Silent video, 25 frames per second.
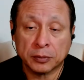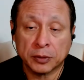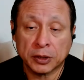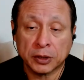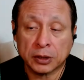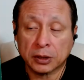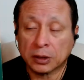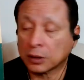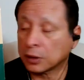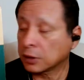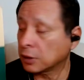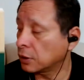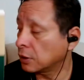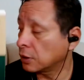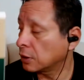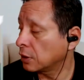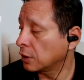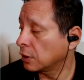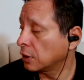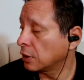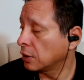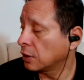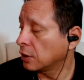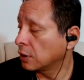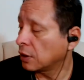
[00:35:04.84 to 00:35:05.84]
book.
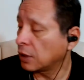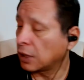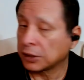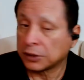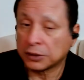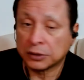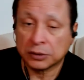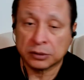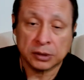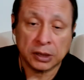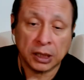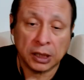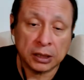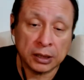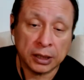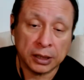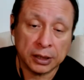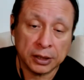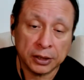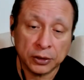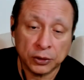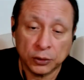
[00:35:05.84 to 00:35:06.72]
I do not like